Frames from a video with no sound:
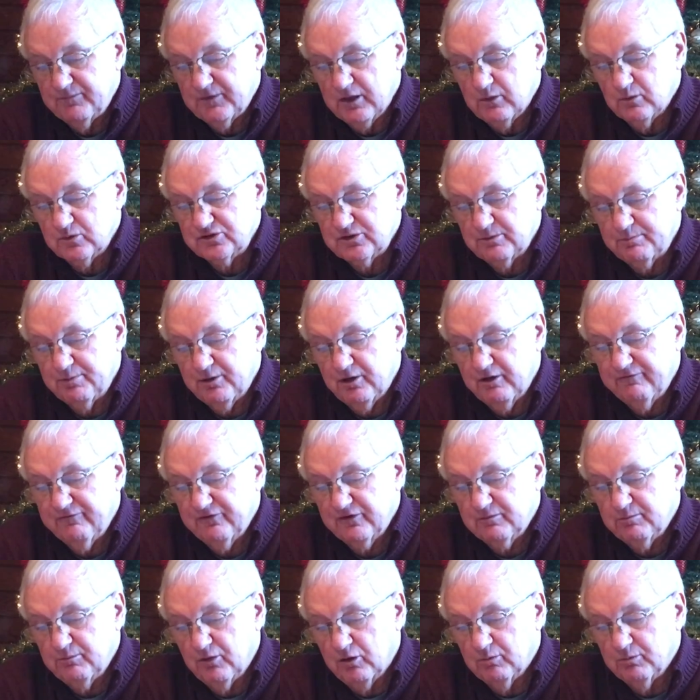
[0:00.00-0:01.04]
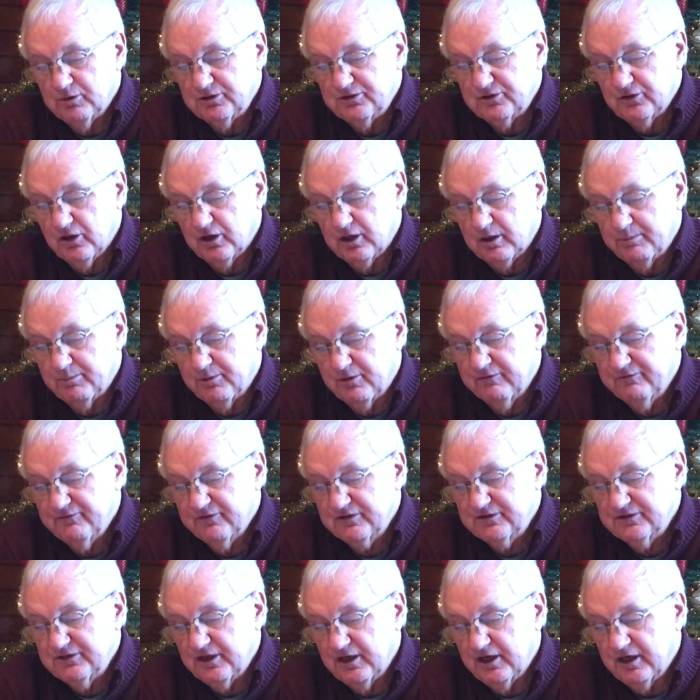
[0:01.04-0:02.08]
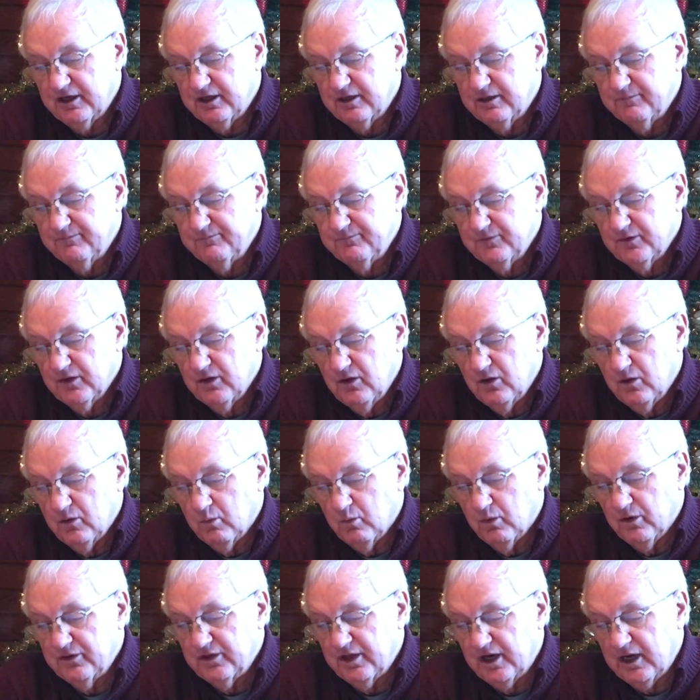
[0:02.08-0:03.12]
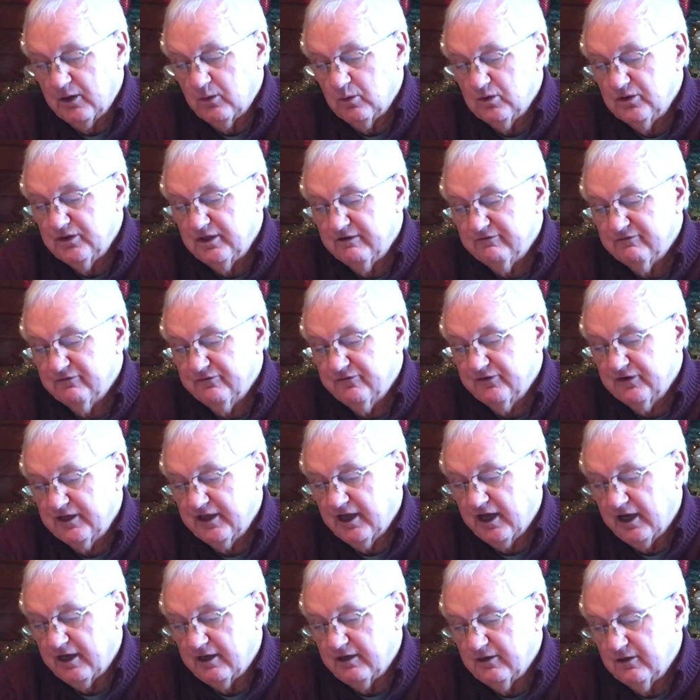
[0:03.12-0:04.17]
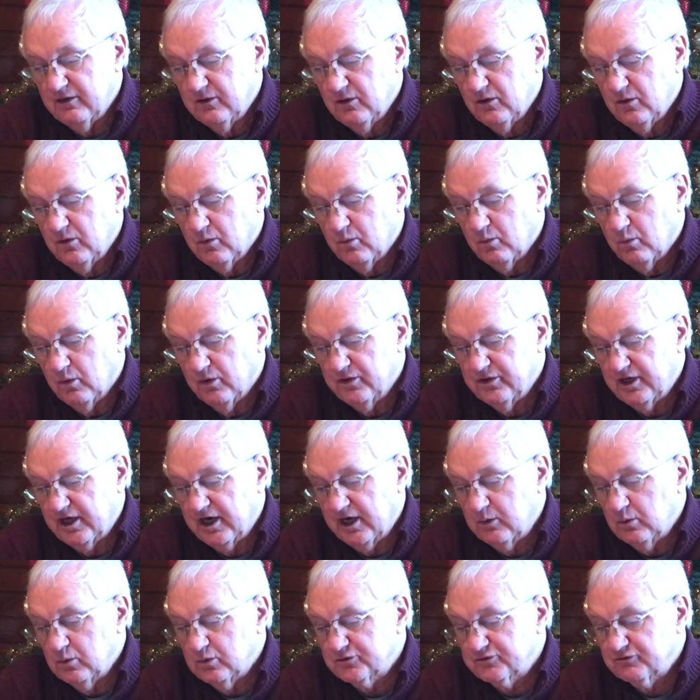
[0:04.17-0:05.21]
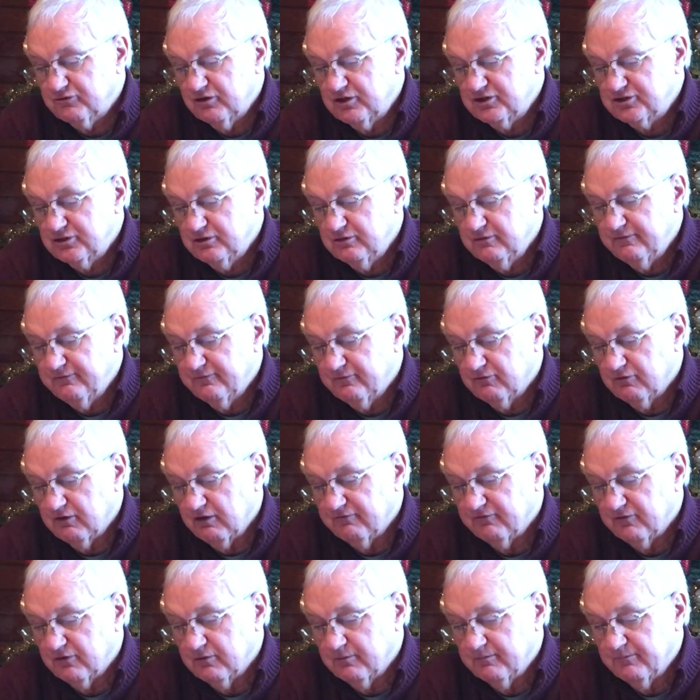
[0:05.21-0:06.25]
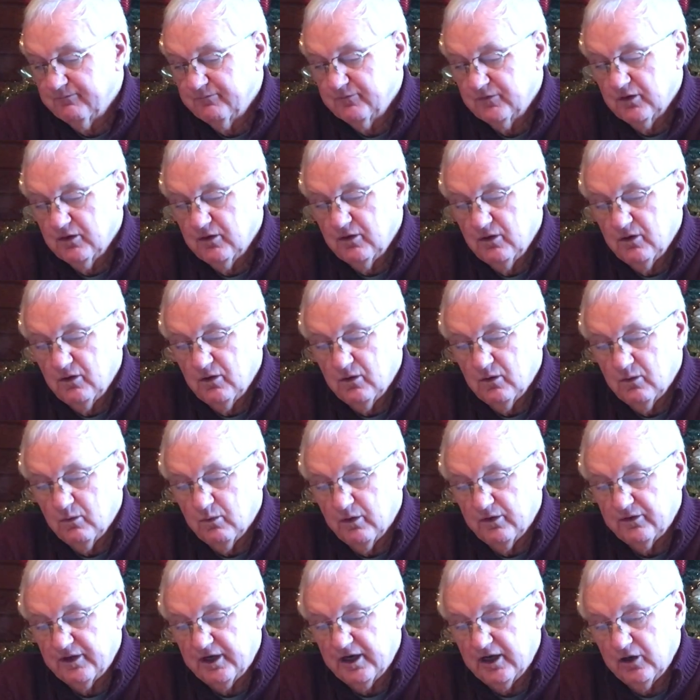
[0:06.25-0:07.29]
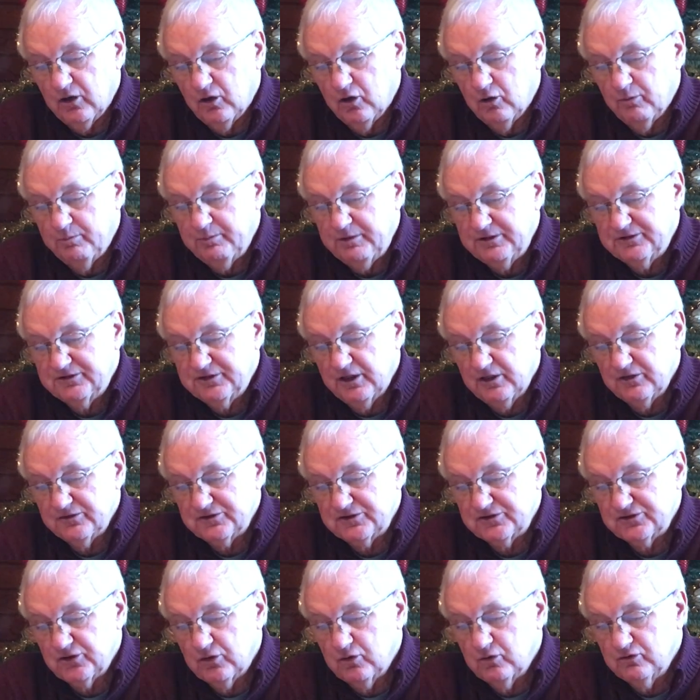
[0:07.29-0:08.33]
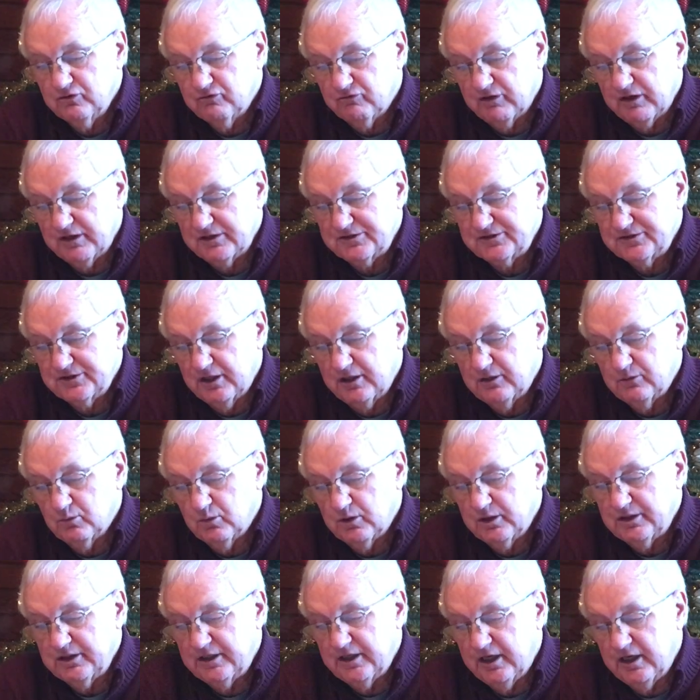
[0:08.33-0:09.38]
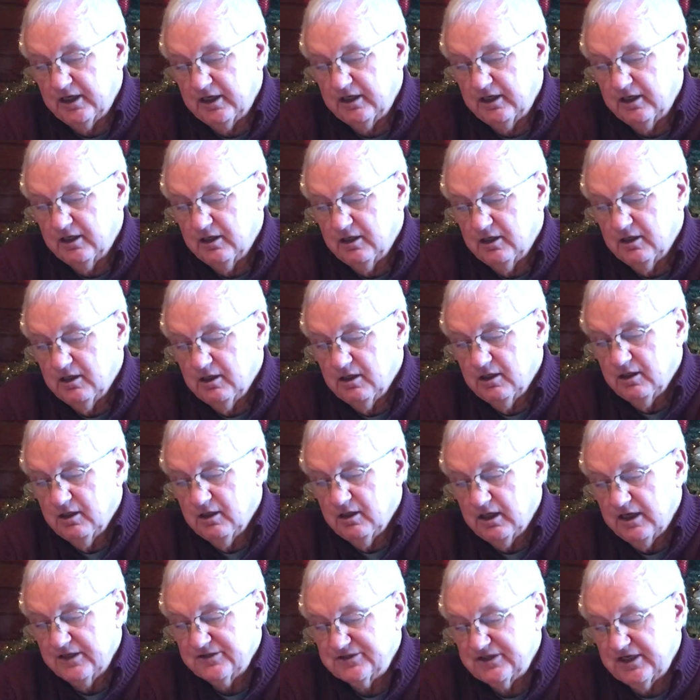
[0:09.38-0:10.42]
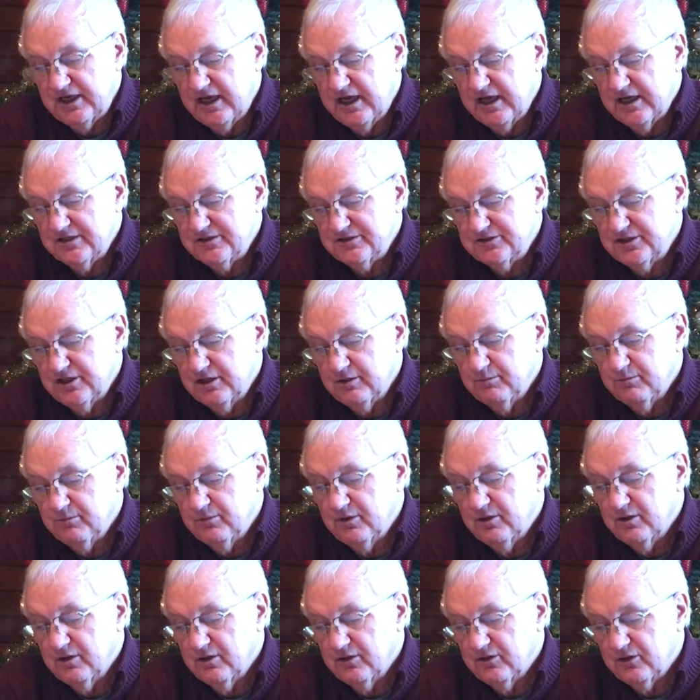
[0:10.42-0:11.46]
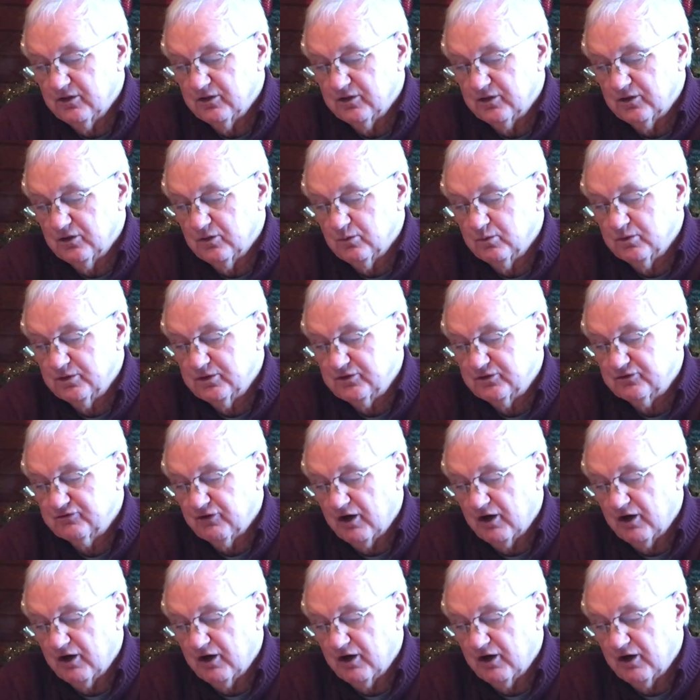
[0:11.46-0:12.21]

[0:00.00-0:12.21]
It was a perfect moment on a perfect day, one that I will never forget, one that I will treasure forever, one that I hope he tells his own grandson one day as he hands him the little wooden